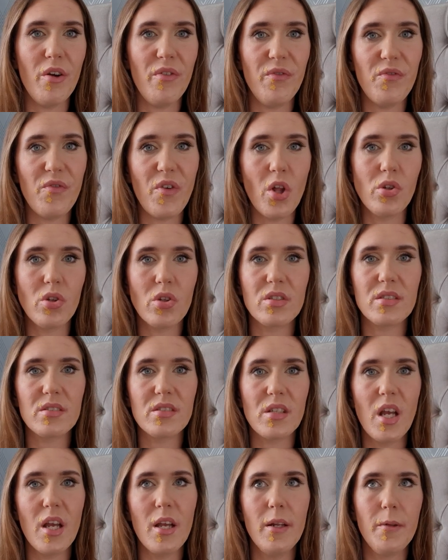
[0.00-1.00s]
a
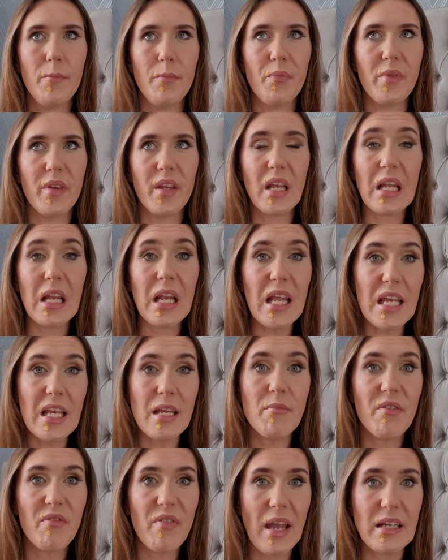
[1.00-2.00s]
false
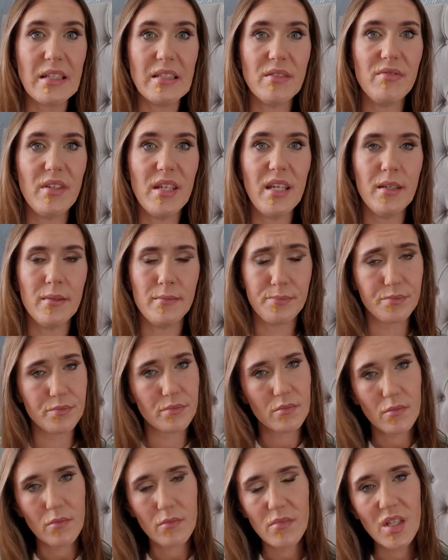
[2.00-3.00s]
claim effectively
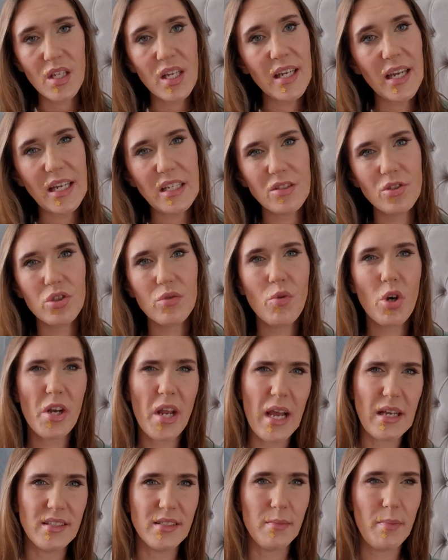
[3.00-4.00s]
against someone
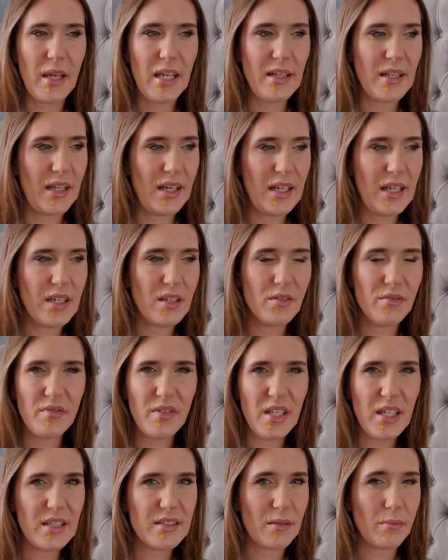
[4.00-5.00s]
has to pay their legal
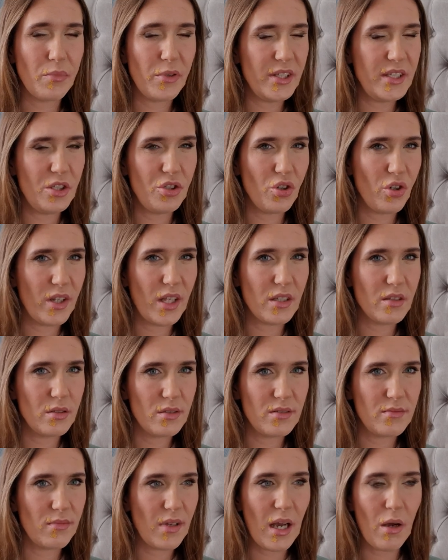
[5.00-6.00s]
fees. I'm pretty sure
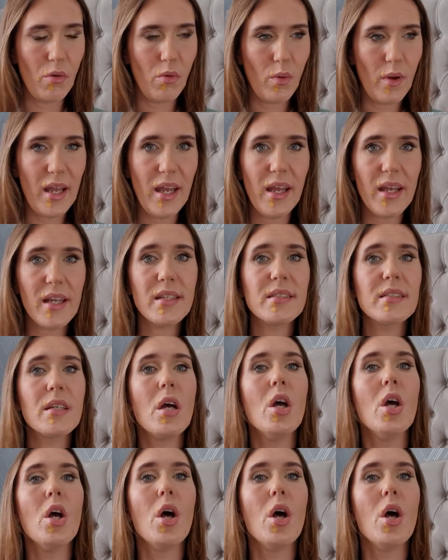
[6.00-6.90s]
that's how it works.